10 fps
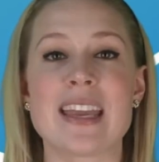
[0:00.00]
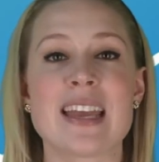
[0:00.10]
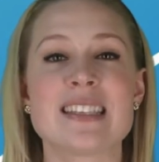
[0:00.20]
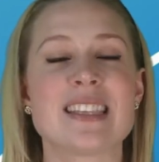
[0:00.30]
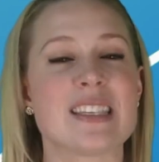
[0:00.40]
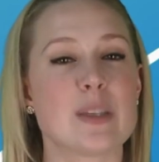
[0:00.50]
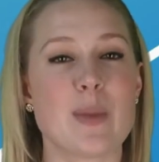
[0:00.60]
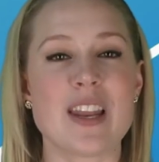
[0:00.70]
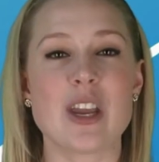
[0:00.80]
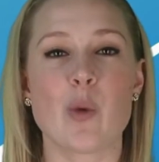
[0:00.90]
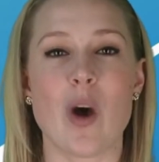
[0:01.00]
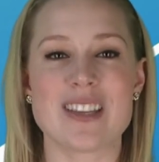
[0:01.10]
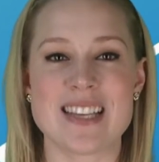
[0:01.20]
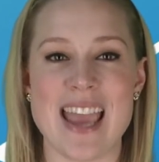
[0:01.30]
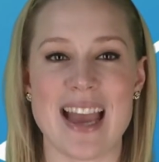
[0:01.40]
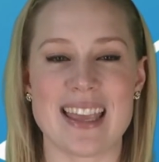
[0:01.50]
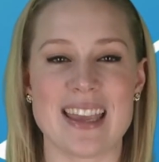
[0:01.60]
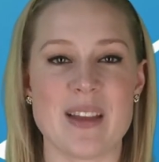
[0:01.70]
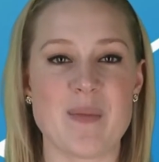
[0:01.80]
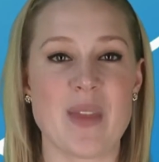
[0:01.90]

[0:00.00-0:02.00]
against the speedier Wozniacki.